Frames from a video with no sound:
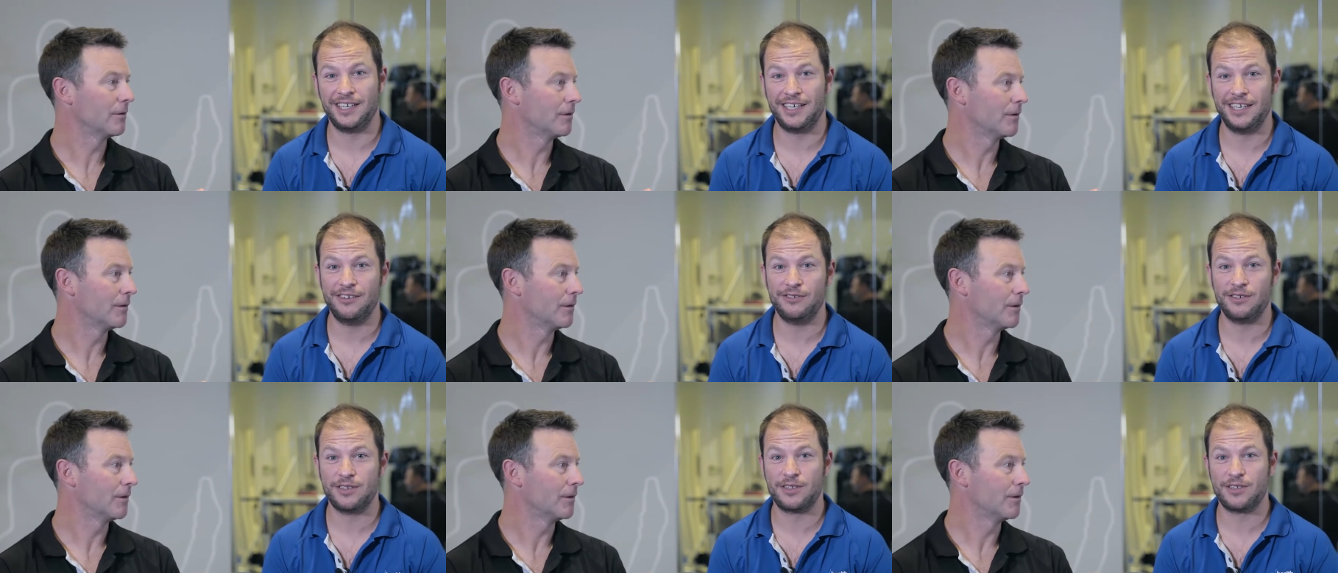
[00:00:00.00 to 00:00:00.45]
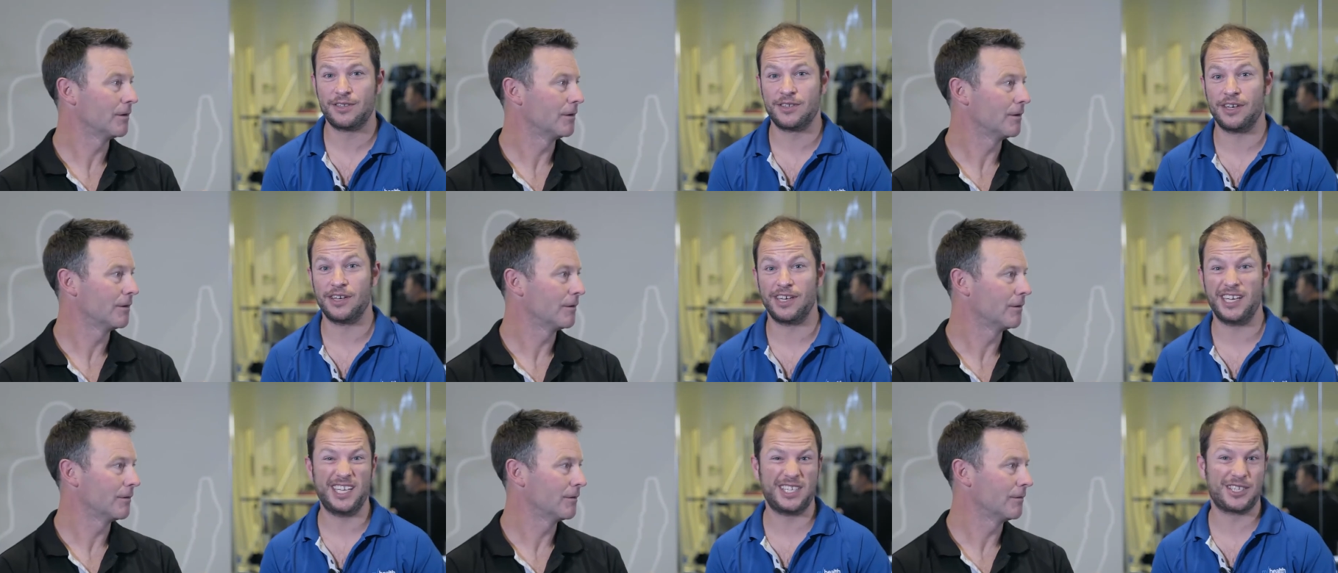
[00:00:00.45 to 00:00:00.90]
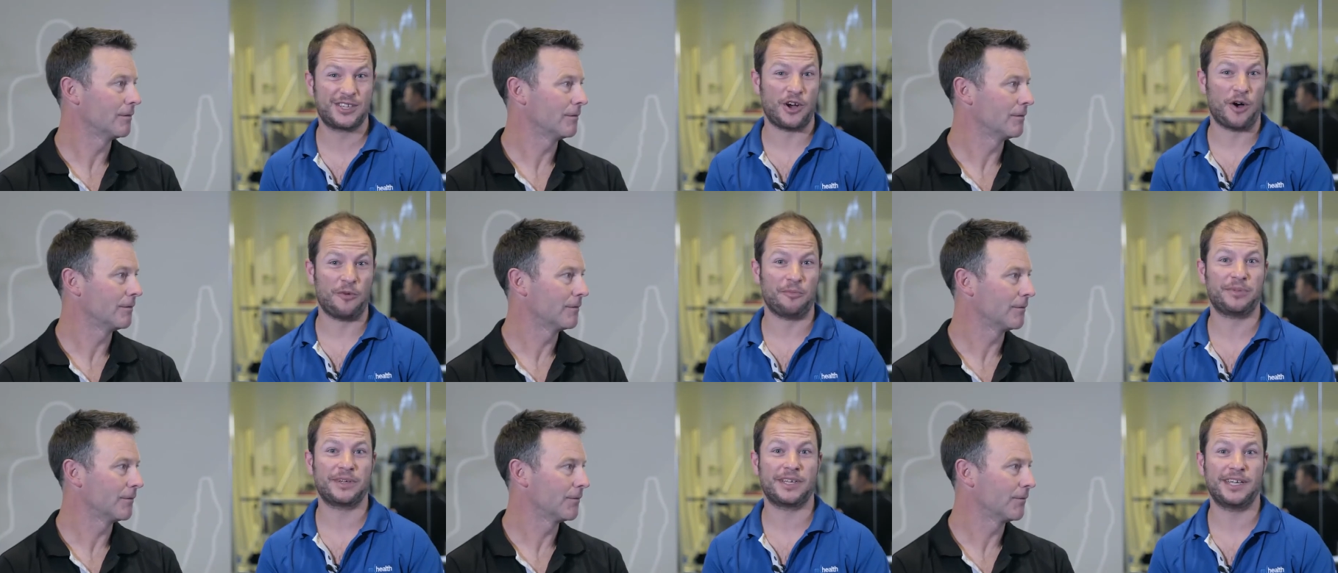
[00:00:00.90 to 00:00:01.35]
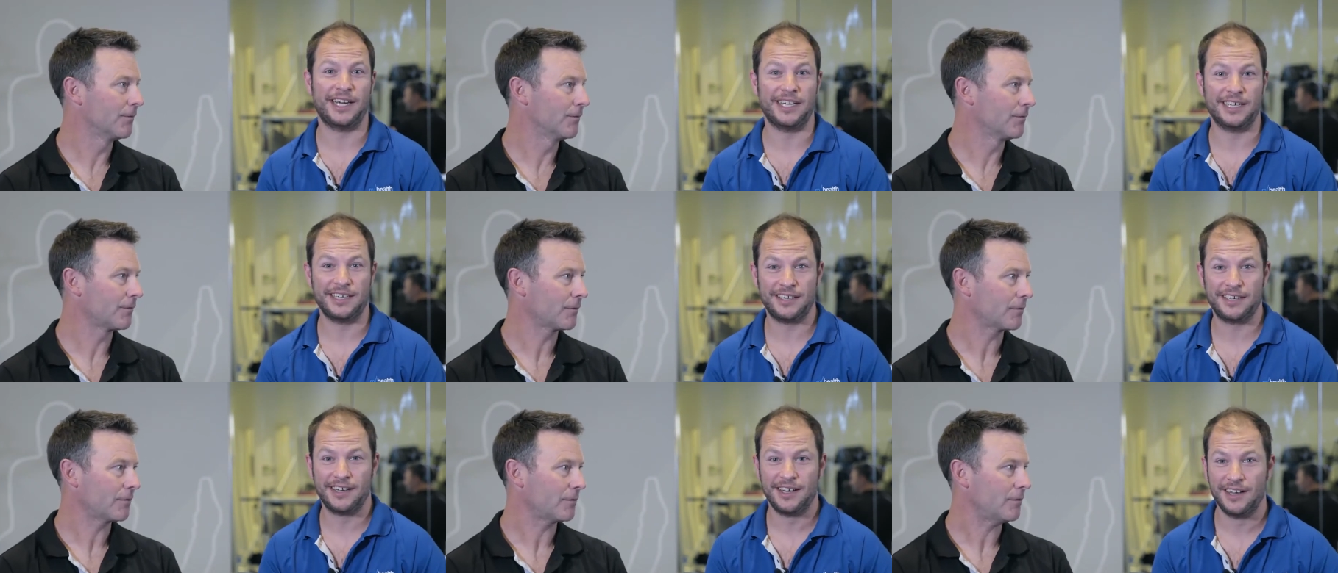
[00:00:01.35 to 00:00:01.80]
Speaker 1: here. It's, uh, it's
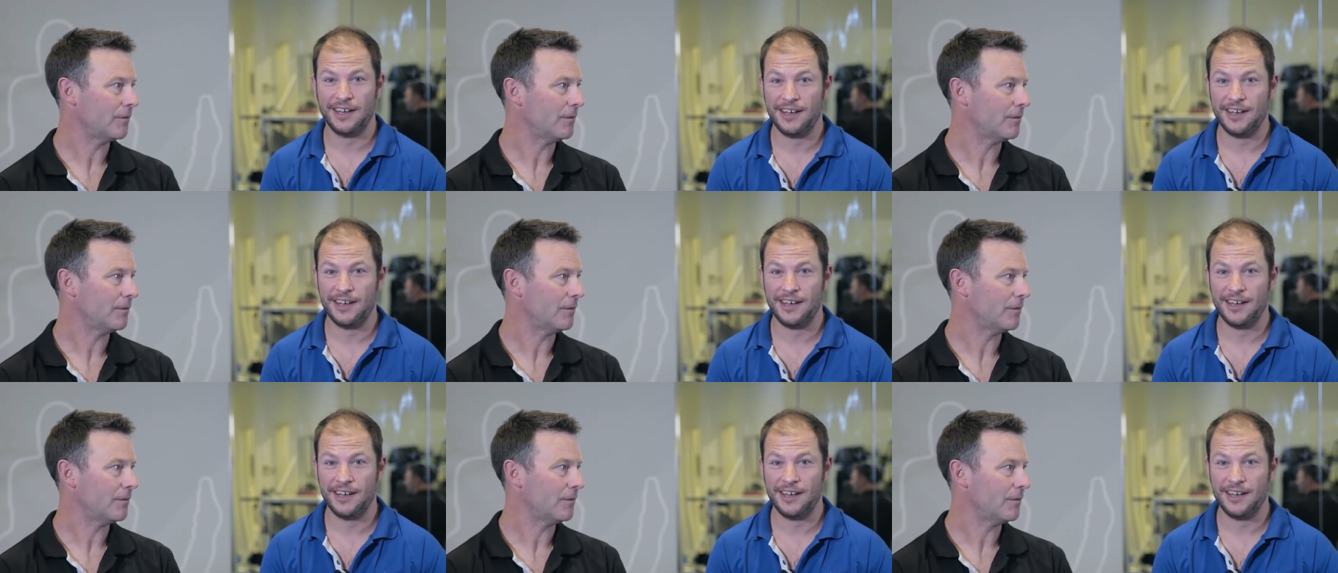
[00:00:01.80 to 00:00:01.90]
complicated.